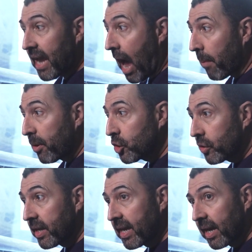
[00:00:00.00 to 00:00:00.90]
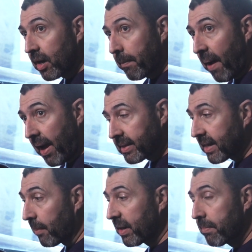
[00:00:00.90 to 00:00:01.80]
how much you can get in a box,
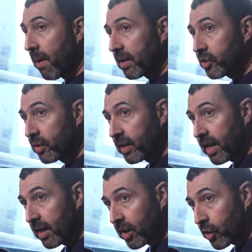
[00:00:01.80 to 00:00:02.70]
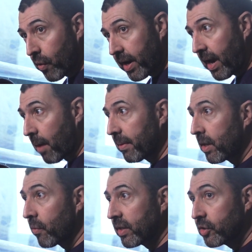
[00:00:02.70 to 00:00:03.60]
how many boxes you can get in a crate, how many
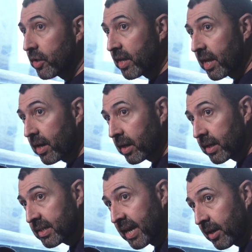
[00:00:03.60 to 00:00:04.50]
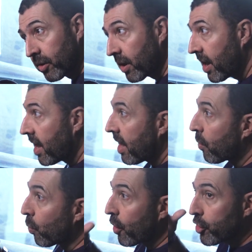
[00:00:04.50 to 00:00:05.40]
crates you can get in a container,
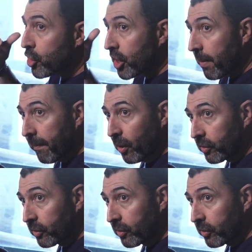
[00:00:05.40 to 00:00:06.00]
where you're going to build